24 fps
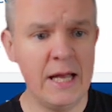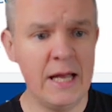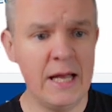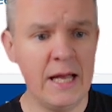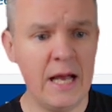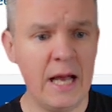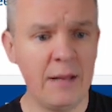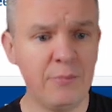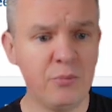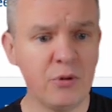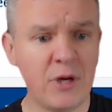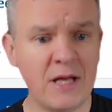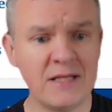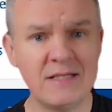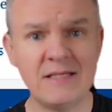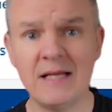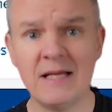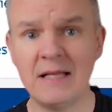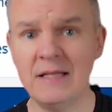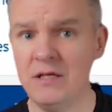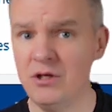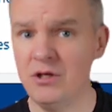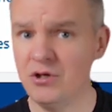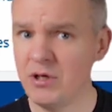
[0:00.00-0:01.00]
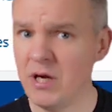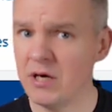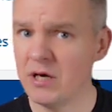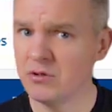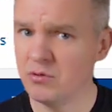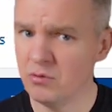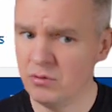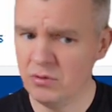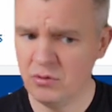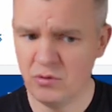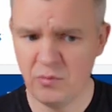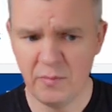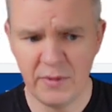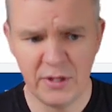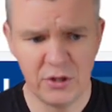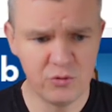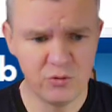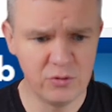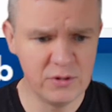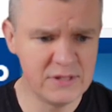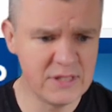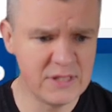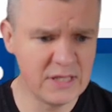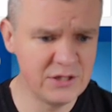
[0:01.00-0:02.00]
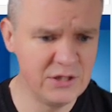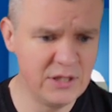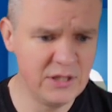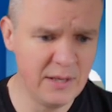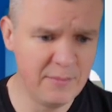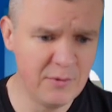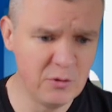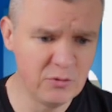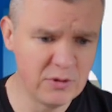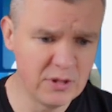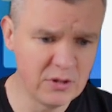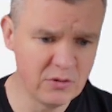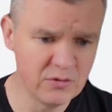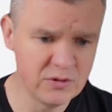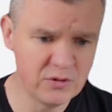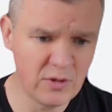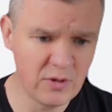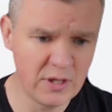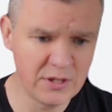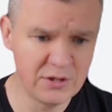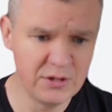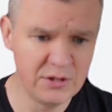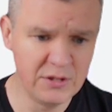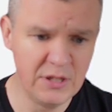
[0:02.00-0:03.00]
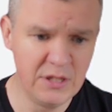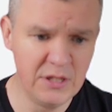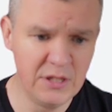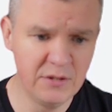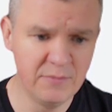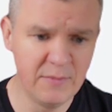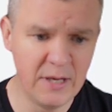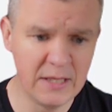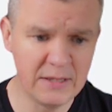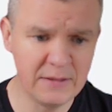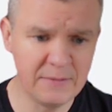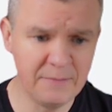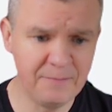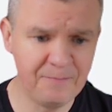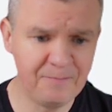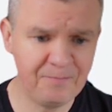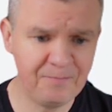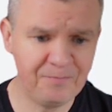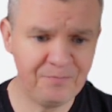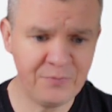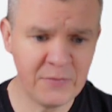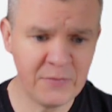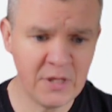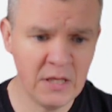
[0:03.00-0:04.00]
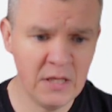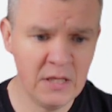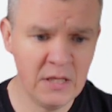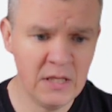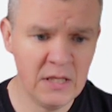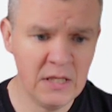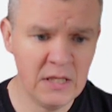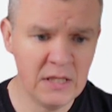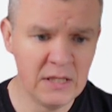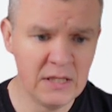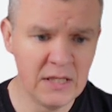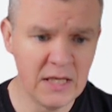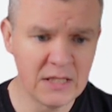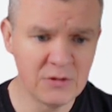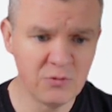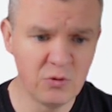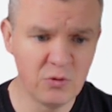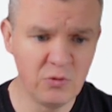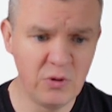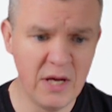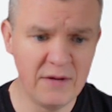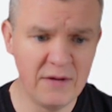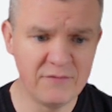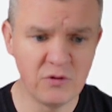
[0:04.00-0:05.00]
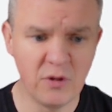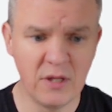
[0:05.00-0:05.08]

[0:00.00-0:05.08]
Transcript: Uh, I put assistant engineer, so you need to make sure it's actually about the construction here, but that's what we have.